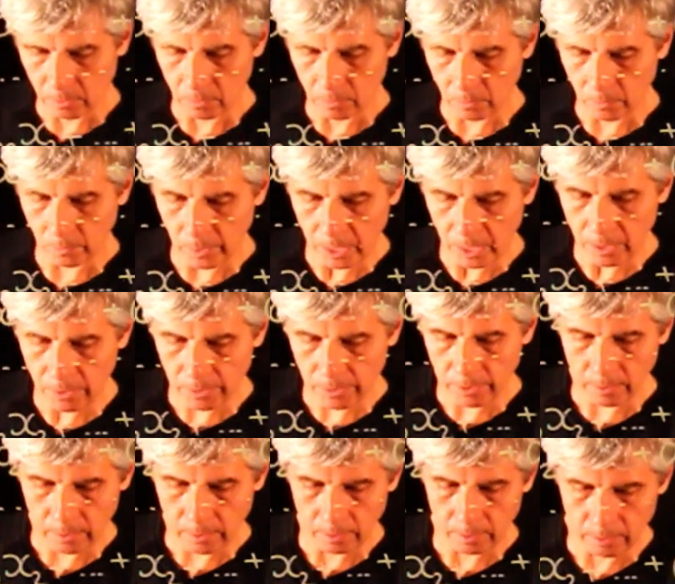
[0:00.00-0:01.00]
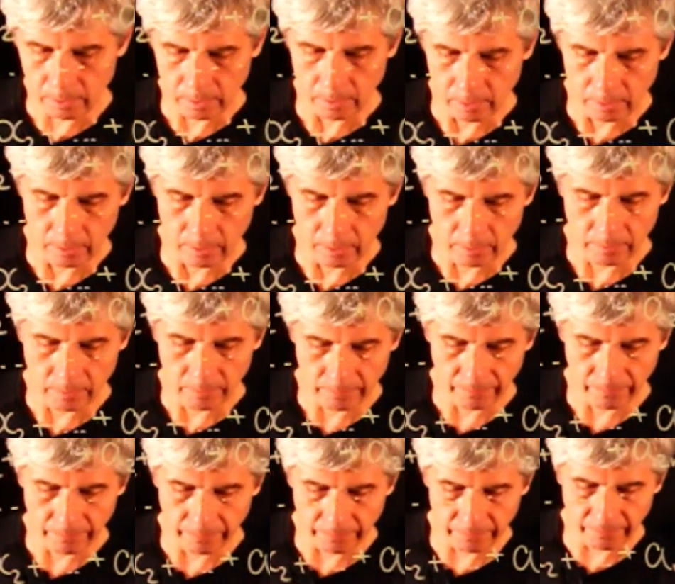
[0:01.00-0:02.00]
with
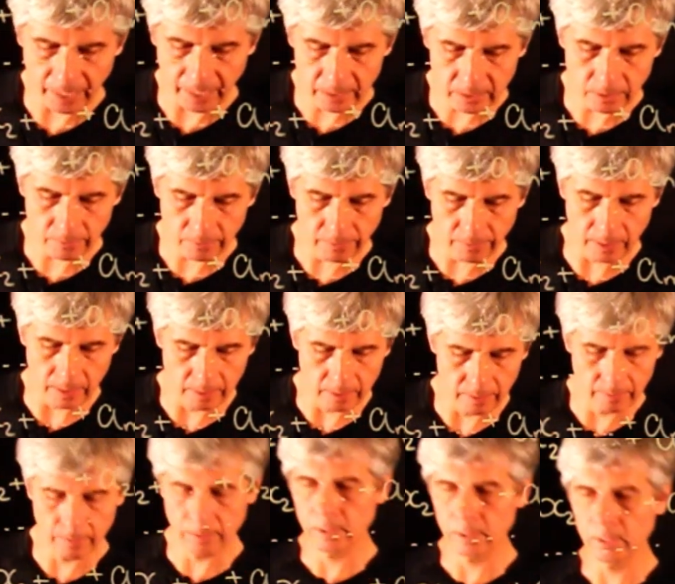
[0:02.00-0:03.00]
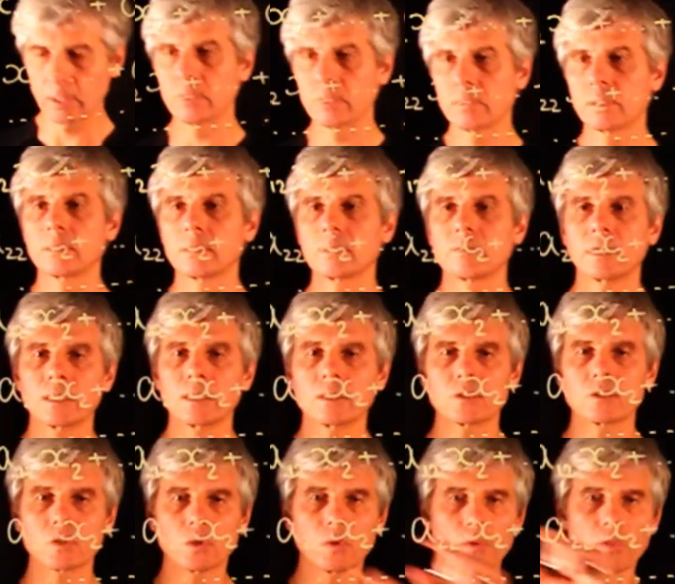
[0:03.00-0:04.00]
vector V, right?
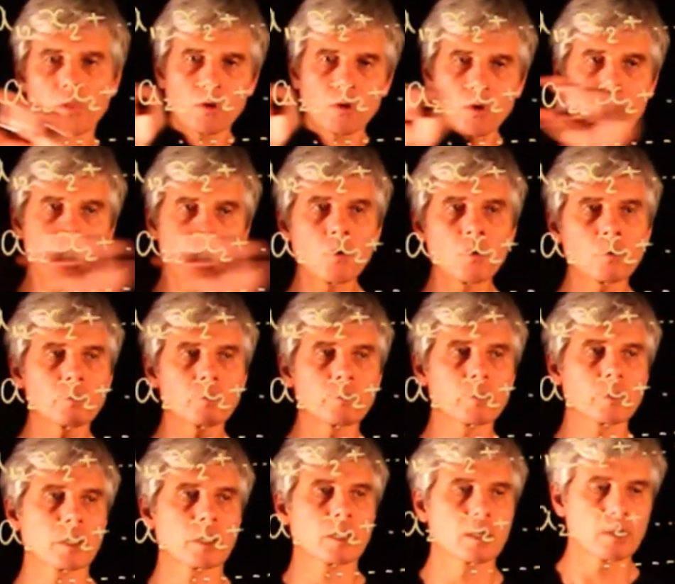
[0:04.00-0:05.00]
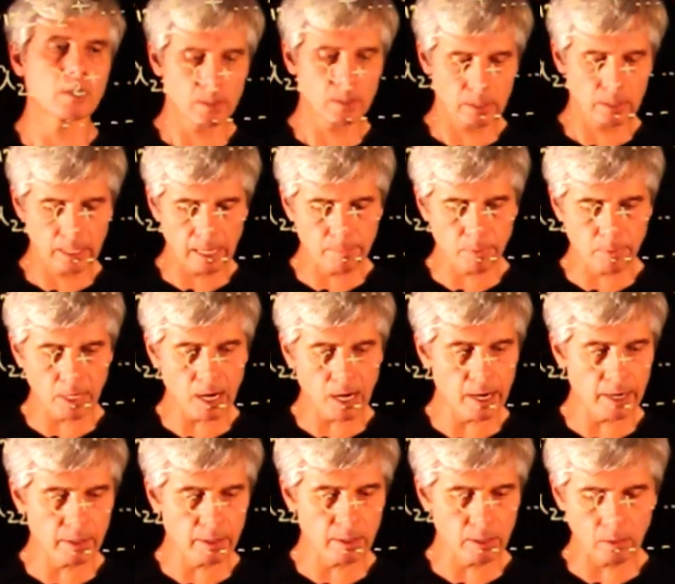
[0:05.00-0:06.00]
So the row number
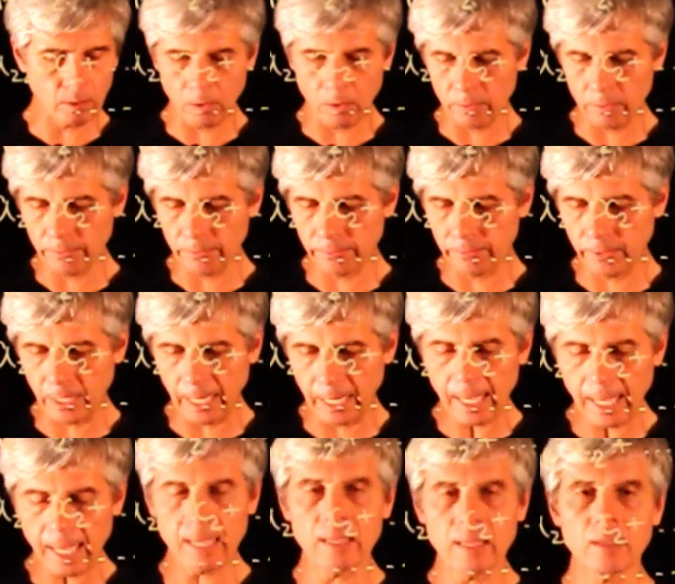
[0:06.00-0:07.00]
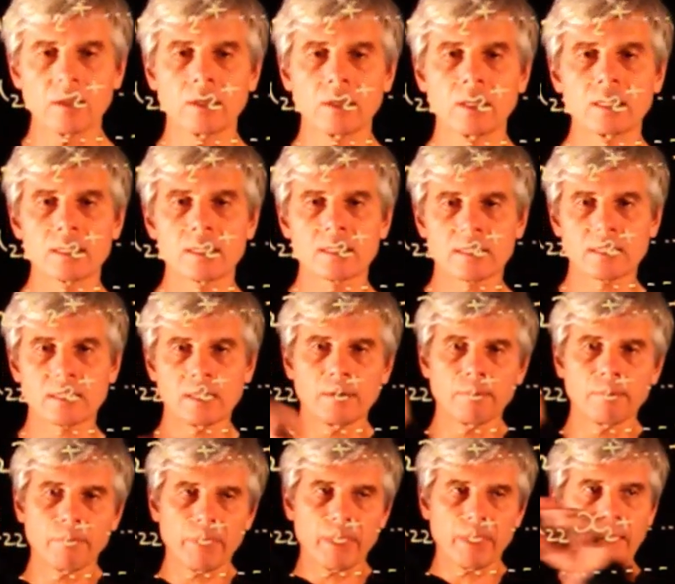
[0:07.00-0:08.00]
I of A is
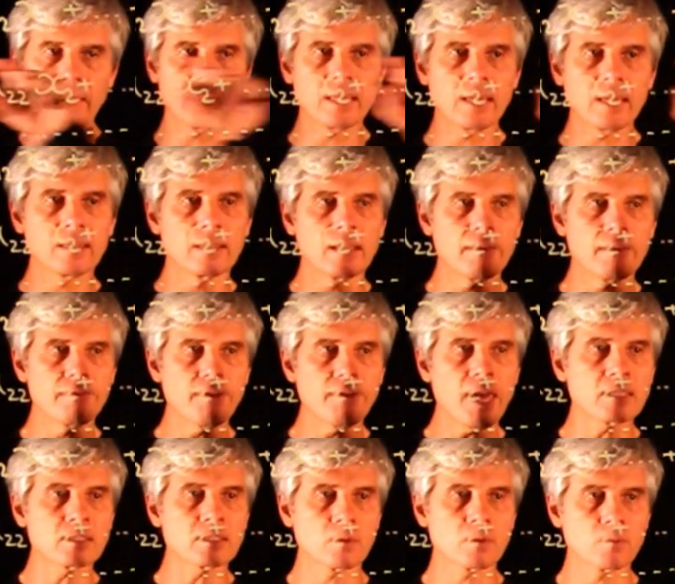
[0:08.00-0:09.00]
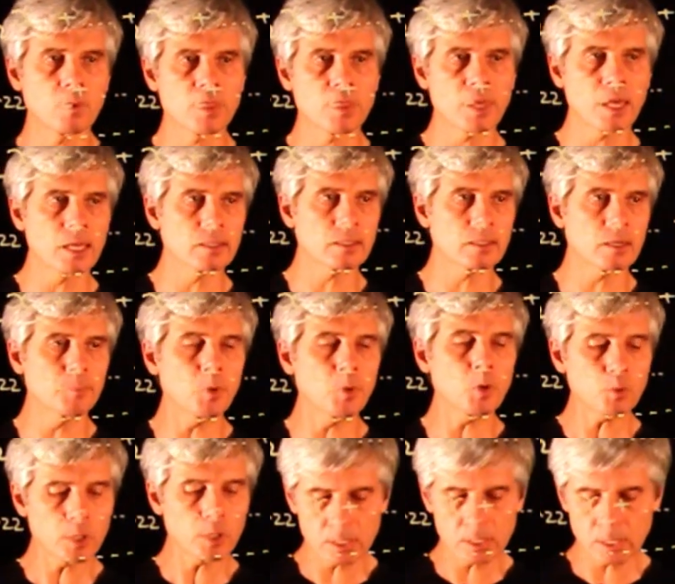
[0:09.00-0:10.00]
again a vector with n
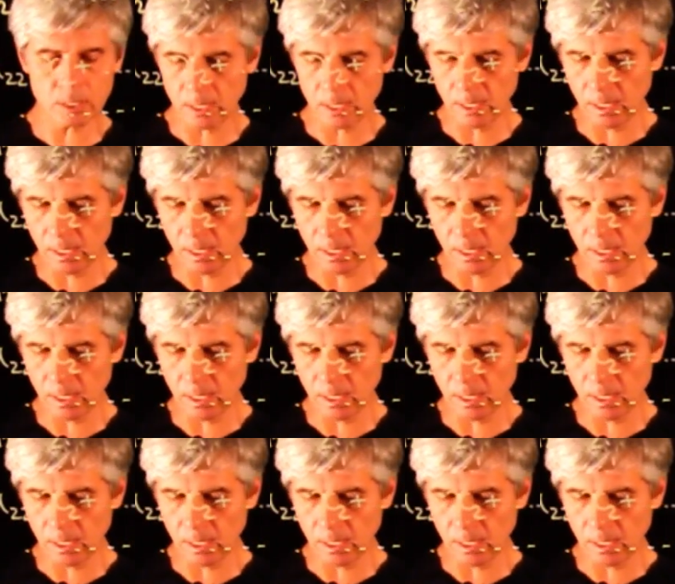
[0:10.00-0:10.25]
components,